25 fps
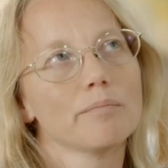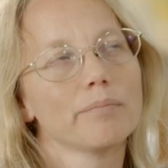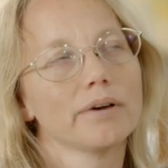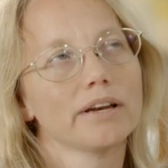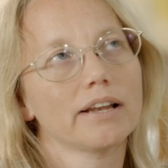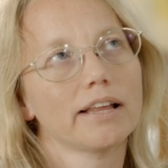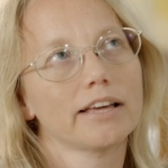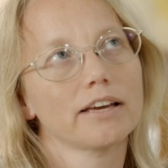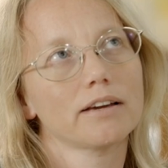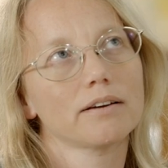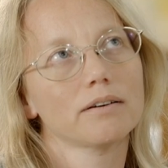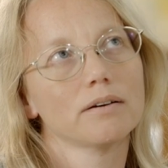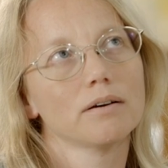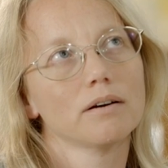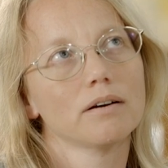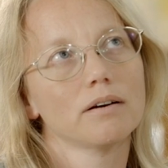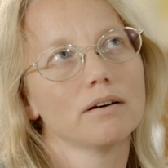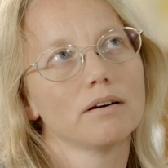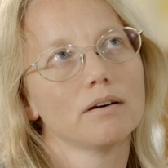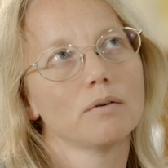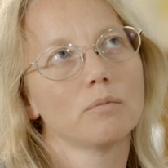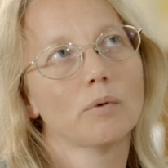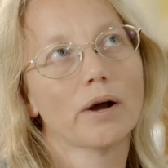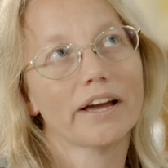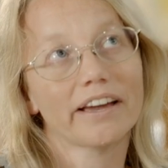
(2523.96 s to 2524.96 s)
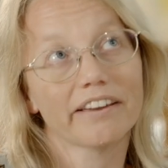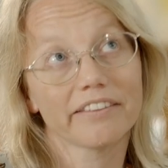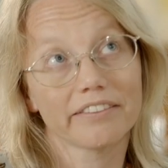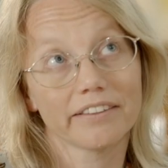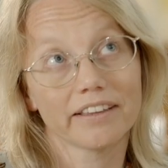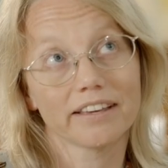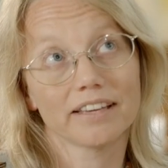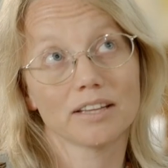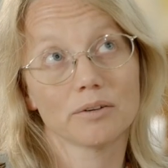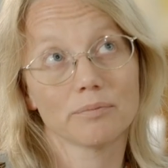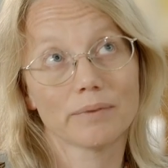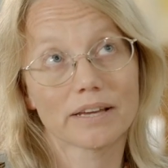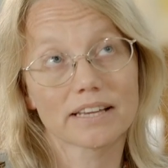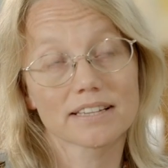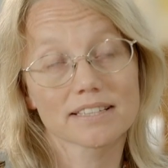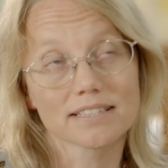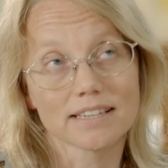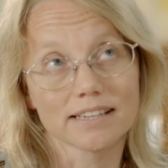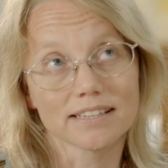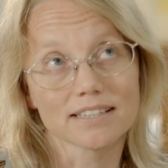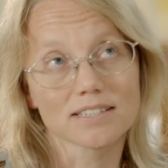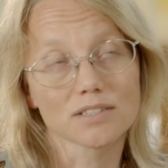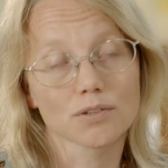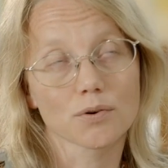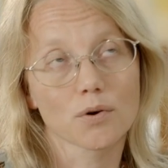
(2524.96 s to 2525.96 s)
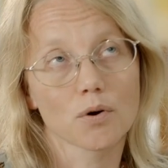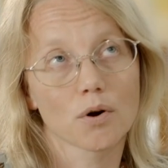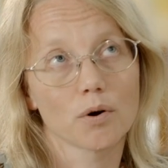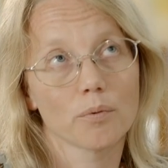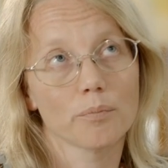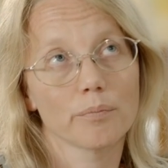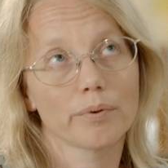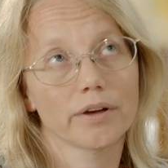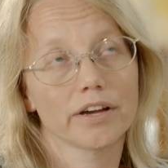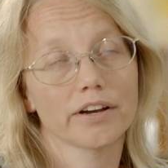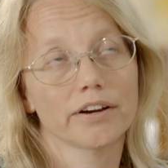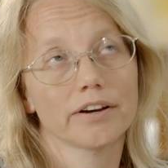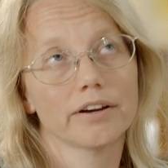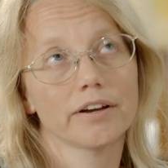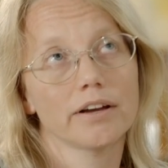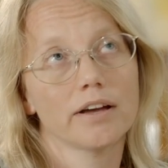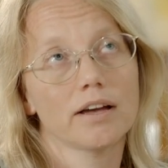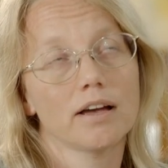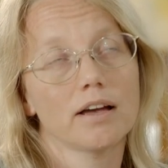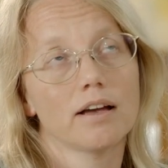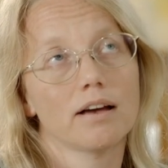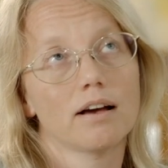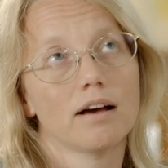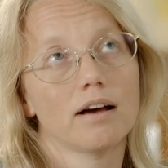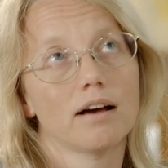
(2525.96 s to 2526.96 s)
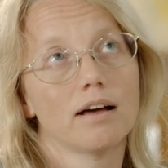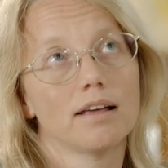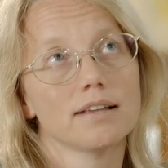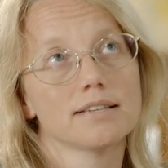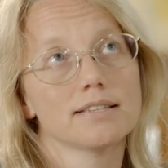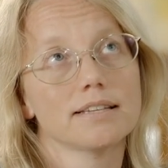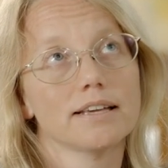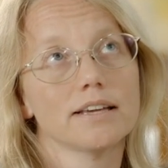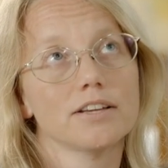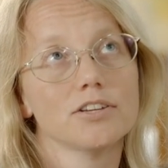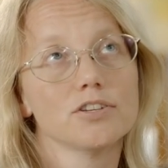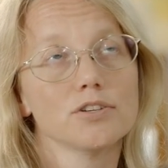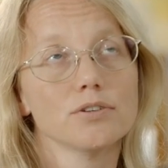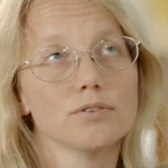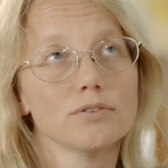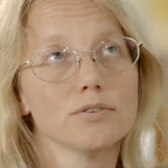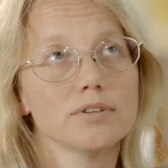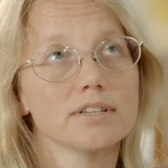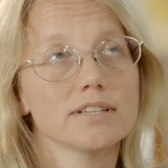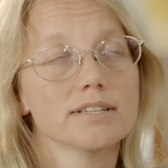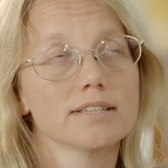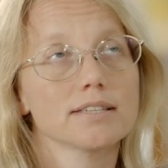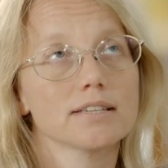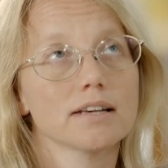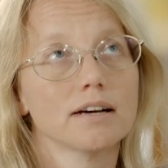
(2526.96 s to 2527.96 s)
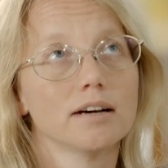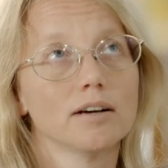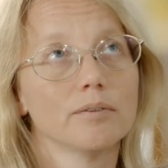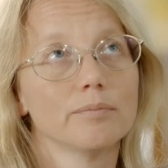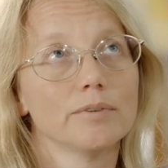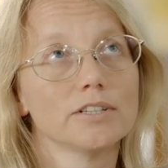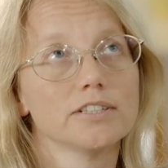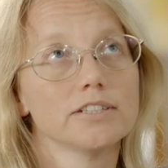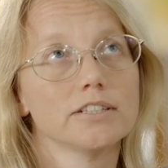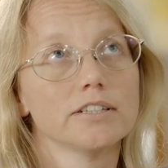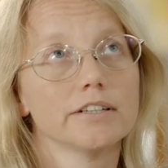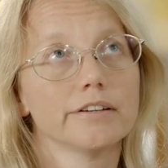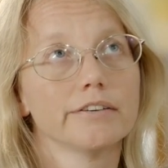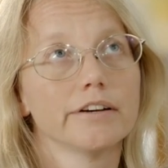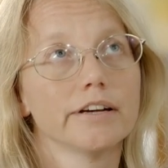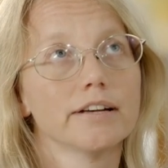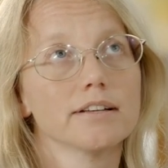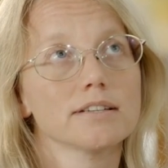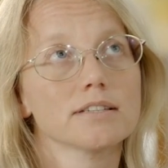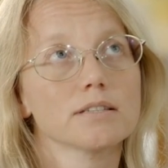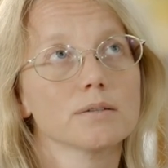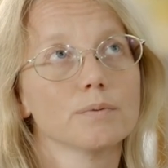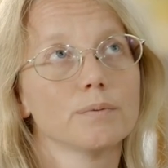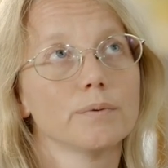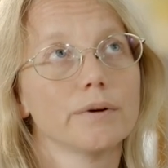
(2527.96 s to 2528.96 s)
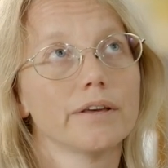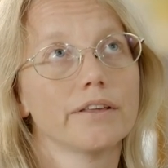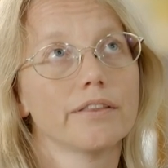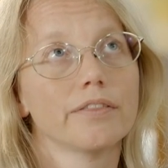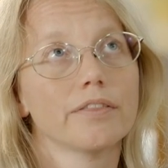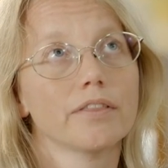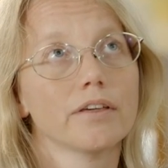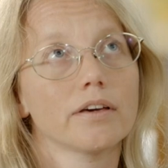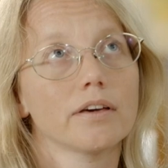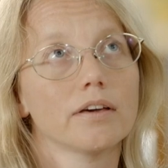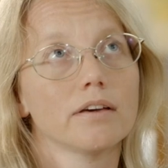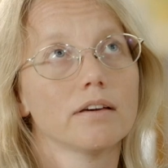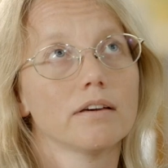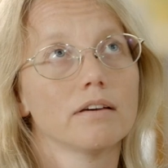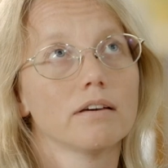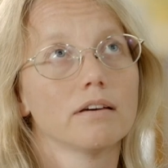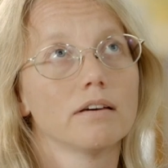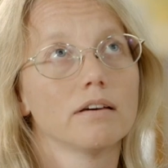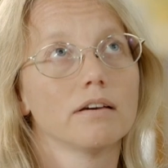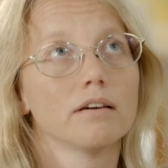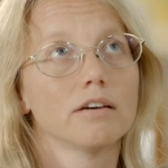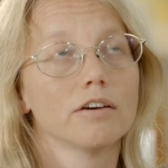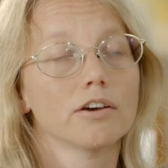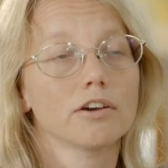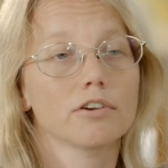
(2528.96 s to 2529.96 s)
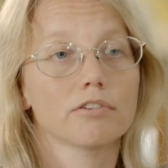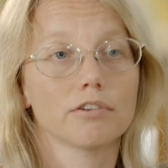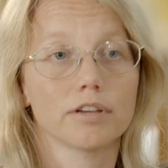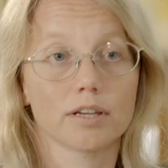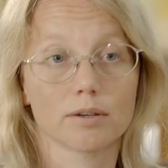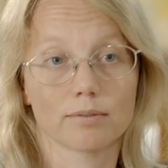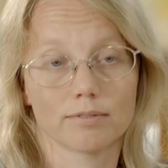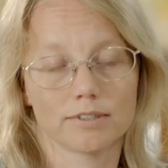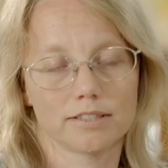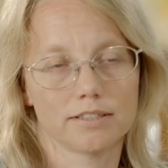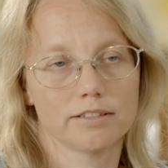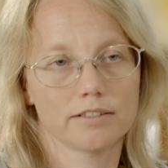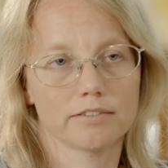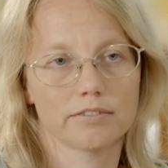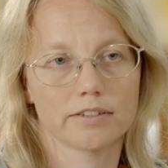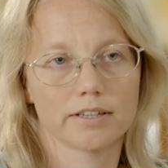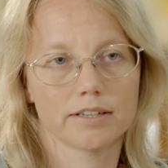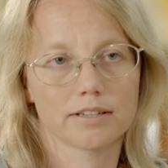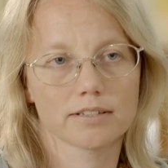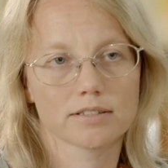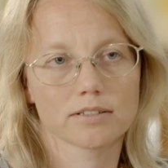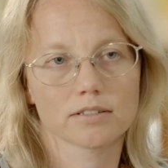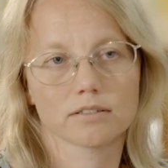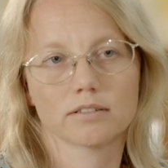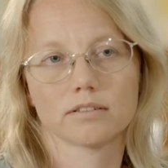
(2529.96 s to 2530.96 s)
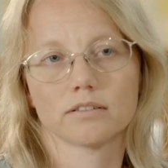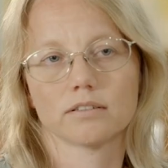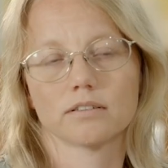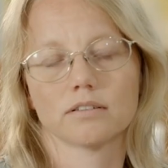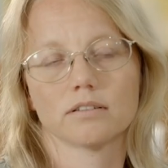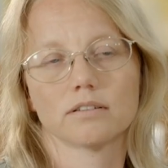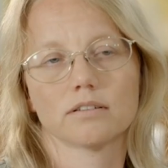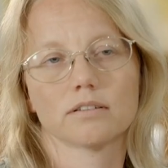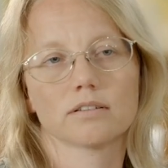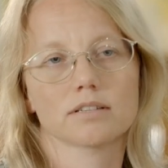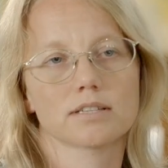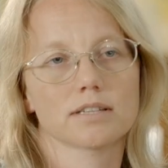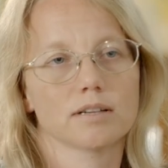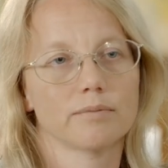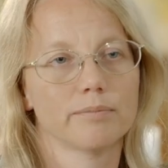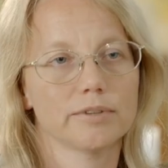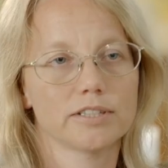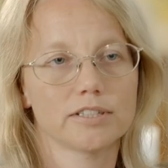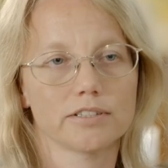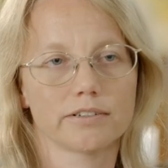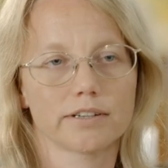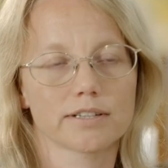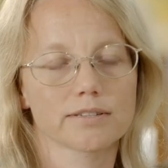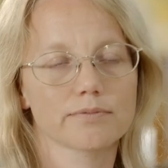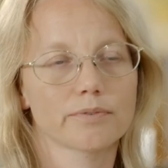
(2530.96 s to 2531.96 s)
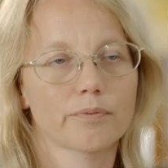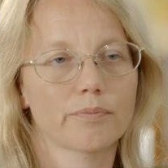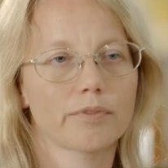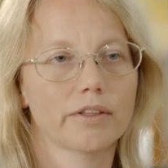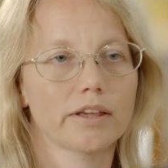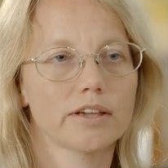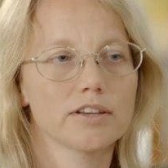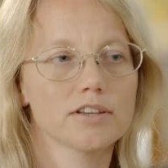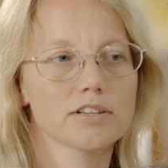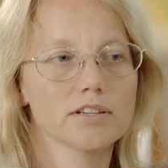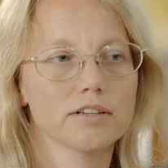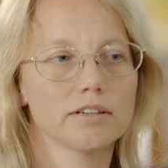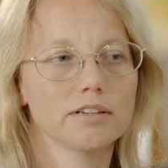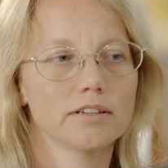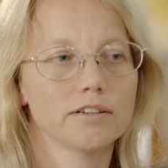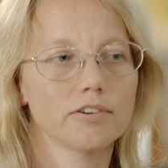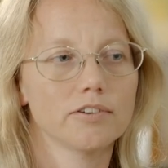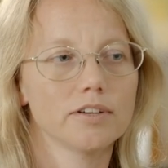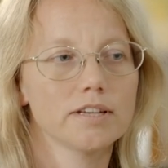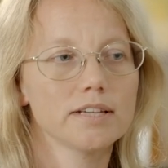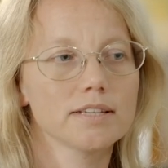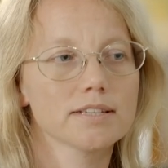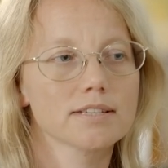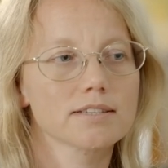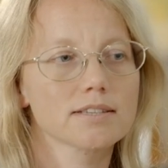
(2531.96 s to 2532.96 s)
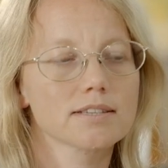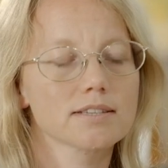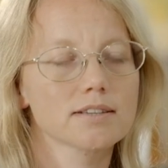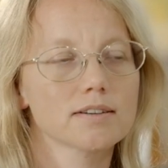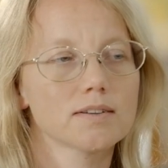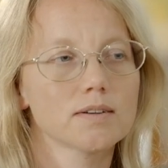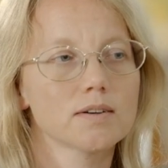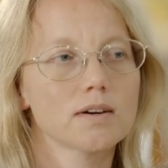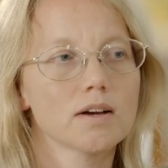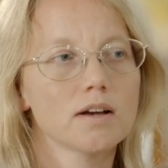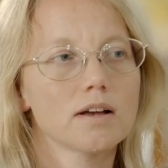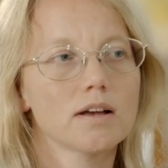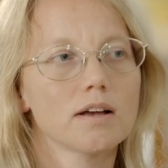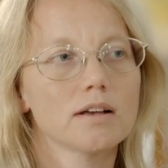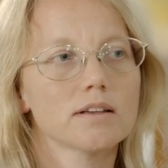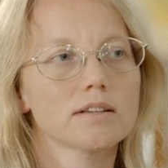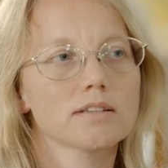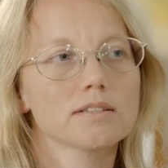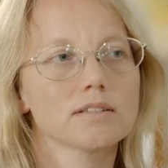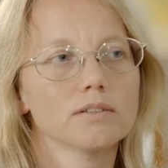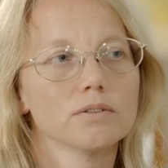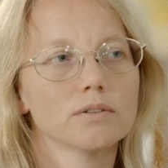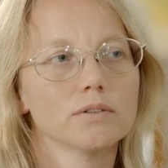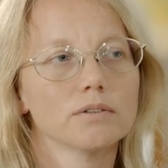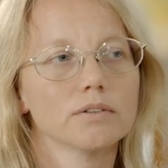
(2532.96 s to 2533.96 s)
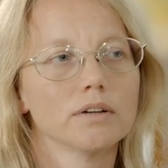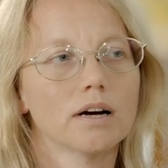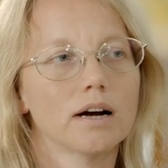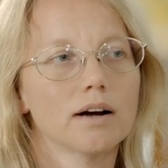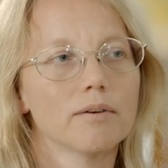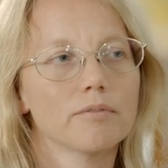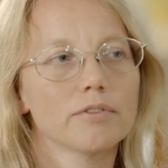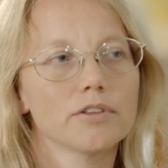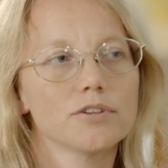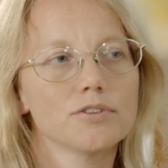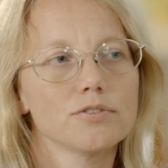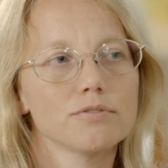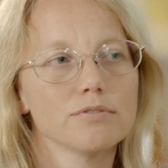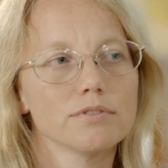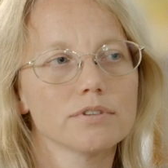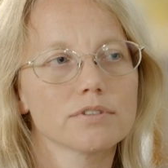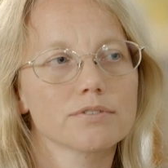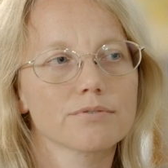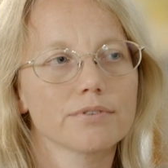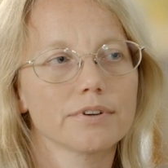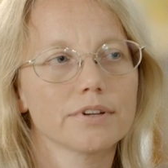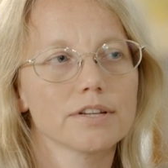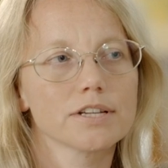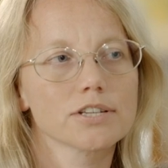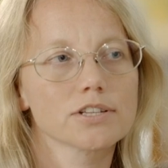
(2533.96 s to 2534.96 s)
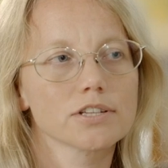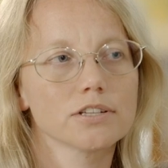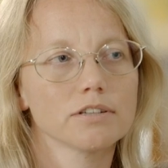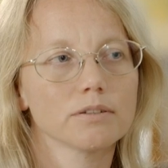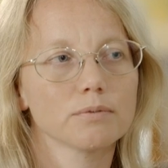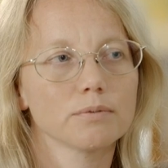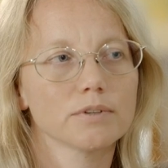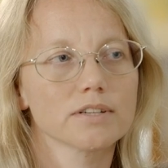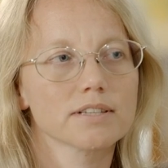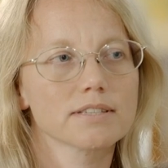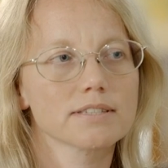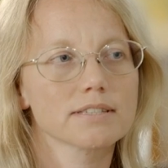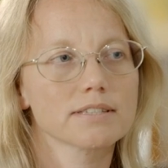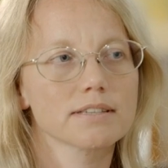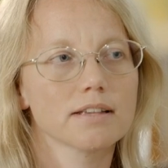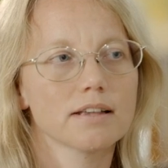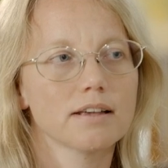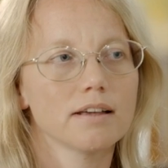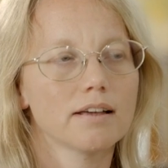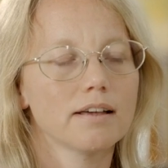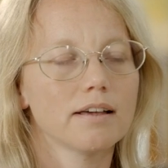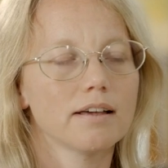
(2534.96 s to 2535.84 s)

but like why I think it makes sense to compare, say, Jewish uh, uh, materials with uh, Greek materials or, or, some materials from the ancient Near East. So, so um, the Jewish tradition was